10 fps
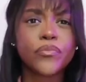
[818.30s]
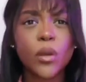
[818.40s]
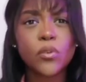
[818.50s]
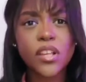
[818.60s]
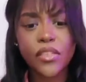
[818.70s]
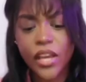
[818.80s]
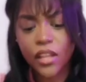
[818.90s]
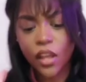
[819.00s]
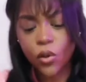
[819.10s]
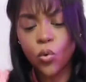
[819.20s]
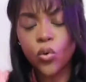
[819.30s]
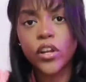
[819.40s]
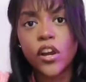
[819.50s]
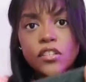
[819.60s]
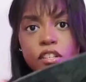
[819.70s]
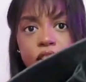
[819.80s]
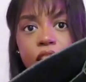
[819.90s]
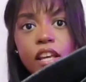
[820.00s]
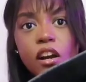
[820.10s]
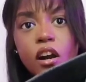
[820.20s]
what's that thing, like organizers
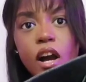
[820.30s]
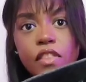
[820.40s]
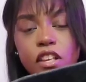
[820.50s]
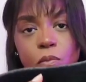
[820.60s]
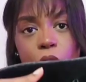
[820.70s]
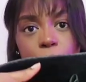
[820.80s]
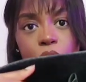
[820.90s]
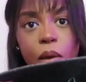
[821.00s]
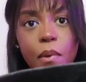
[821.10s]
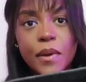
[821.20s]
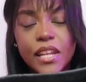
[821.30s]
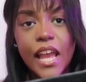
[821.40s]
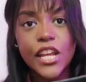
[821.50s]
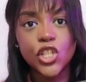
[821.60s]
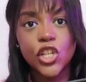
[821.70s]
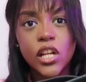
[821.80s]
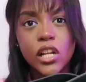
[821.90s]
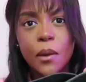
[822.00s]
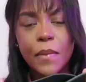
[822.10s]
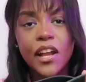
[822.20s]
here, and that's where I put like my medication and
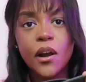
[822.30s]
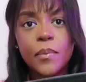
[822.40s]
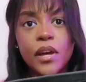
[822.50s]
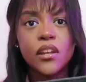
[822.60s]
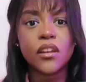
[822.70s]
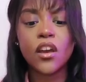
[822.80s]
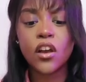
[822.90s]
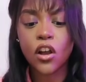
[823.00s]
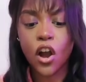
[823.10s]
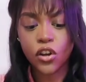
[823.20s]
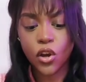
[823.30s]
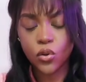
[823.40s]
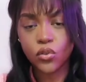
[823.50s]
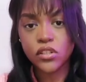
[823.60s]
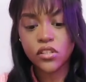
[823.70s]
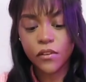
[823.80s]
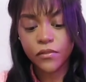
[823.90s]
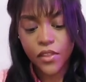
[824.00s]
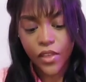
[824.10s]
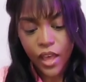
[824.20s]
like makeup and card holder and stuff
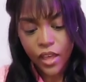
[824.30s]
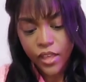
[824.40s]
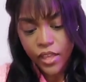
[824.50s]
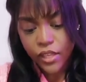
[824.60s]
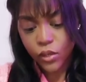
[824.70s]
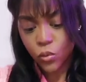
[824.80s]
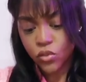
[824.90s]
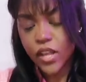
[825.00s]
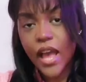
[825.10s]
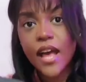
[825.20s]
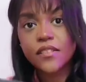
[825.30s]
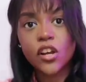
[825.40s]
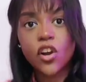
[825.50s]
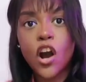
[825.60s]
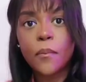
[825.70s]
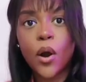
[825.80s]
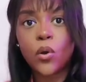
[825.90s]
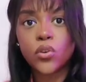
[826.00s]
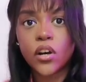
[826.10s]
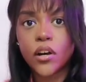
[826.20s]
like that. It also has a cup
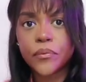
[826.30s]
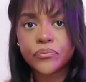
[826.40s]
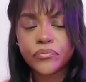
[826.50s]
holder